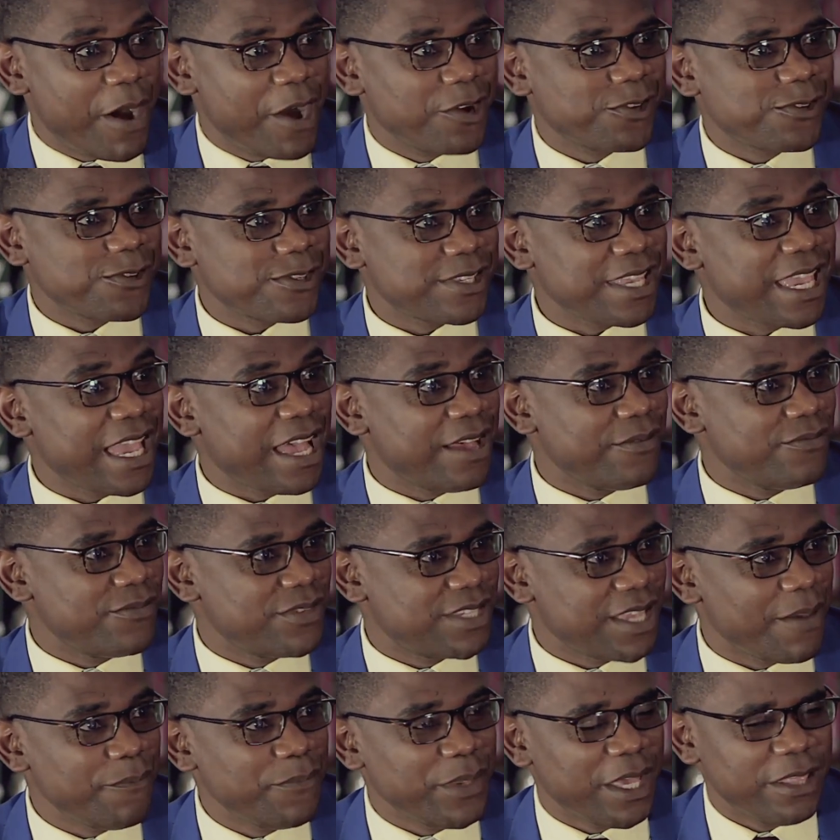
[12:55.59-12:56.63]
about to say,
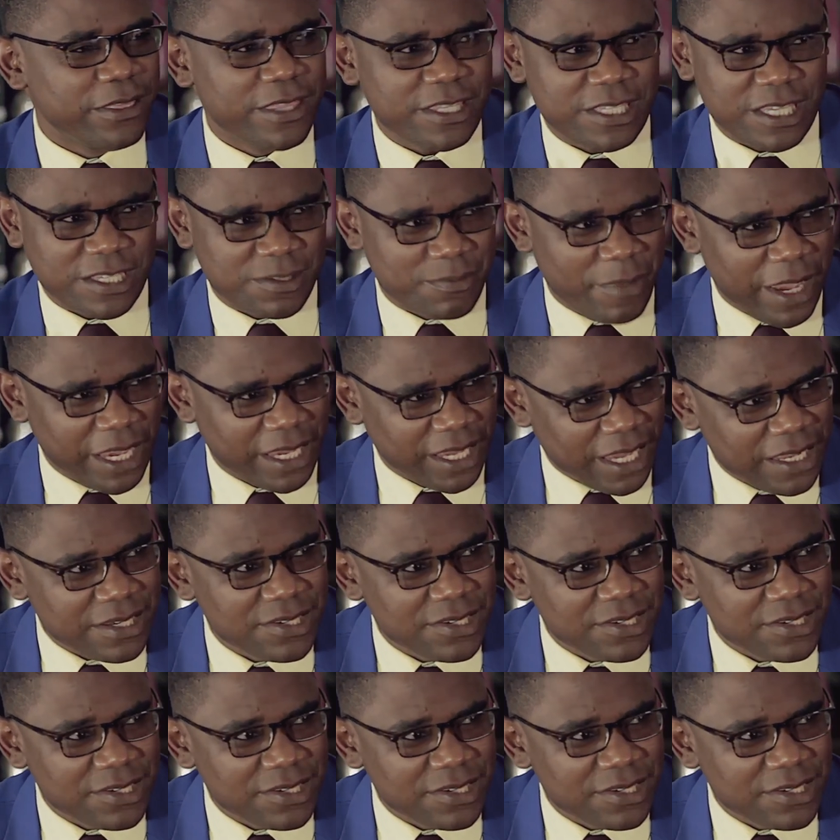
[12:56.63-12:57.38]
I'm Zambian, this is my